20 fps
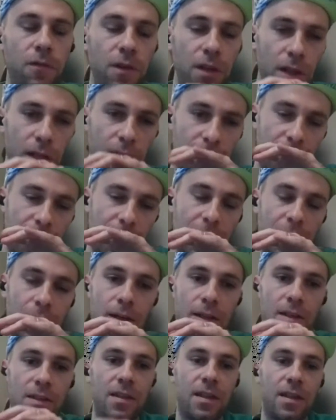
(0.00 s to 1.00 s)
I think
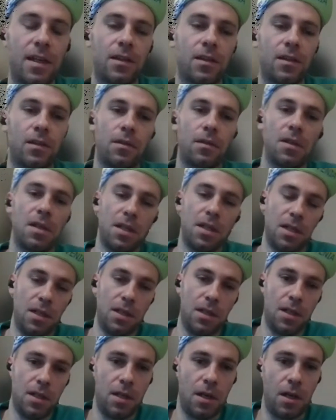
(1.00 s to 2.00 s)
here is that
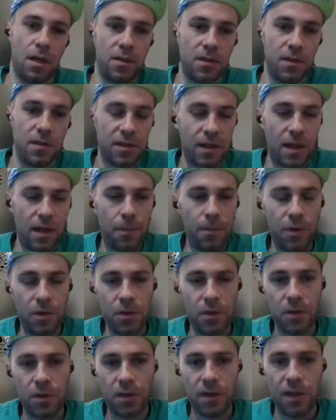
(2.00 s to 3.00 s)
a
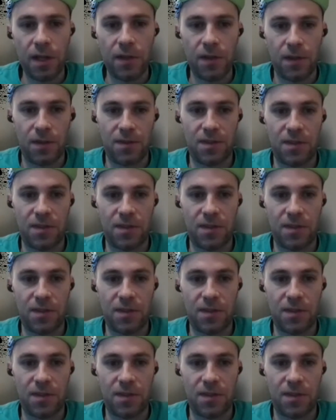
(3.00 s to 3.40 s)
person that